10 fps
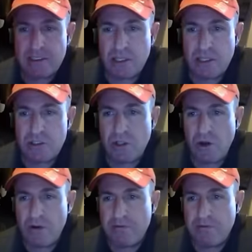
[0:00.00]
a
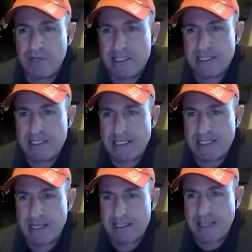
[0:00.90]
total of
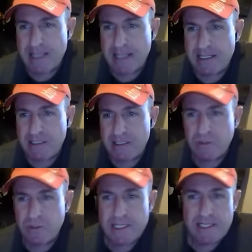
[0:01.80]

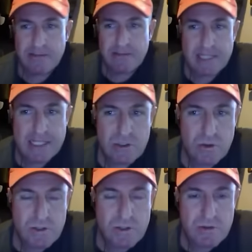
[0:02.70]
6,827 leads
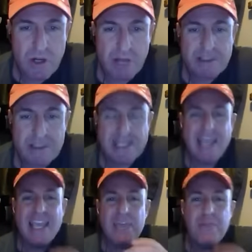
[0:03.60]
or subscribers.
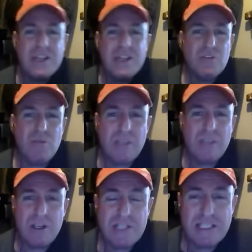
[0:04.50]
Imagine
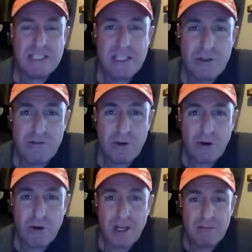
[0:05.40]
what those leads can do for
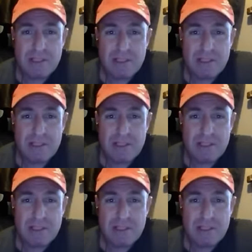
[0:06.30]
your online